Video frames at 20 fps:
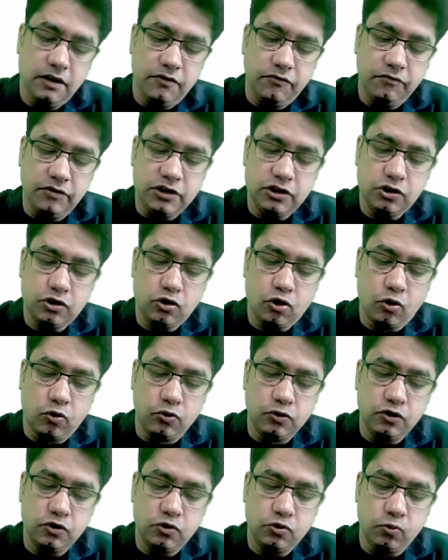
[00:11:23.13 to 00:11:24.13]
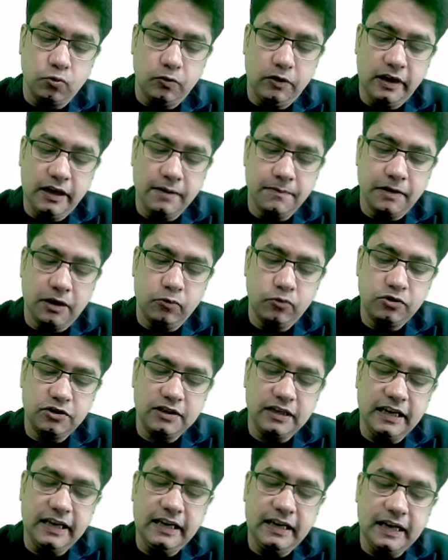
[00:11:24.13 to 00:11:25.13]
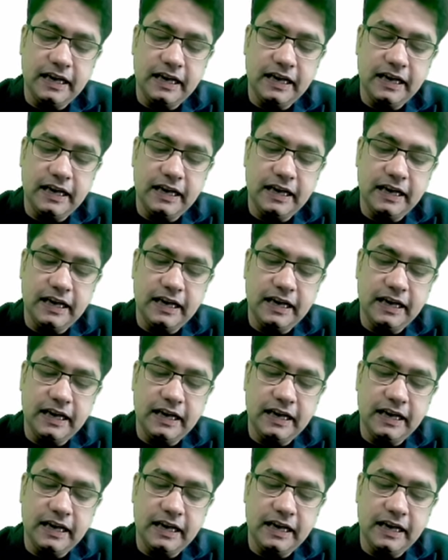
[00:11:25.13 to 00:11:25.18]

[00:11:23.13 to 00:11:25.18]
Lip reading: which throws sodium outside